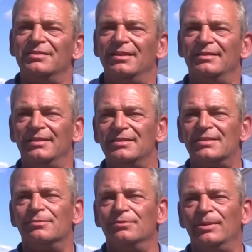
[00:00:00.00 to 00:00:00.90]

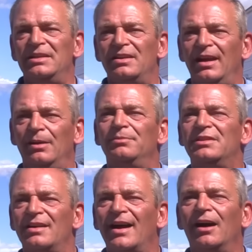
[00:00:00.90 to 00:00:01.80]
It's
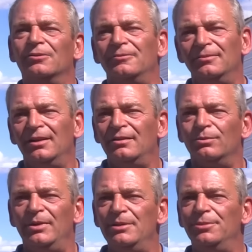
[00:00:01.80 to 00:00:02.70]
renamed now
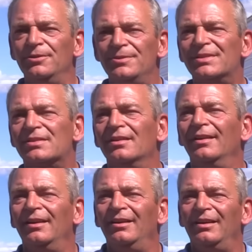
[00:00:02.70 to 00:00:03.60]
WeBoost,
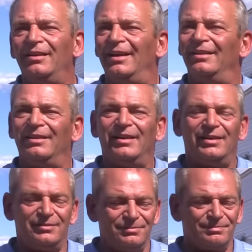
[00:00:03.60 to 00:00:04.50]
and,
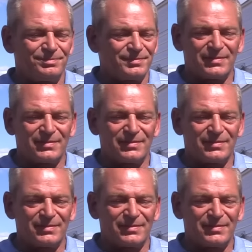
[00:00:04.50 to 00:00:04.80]
and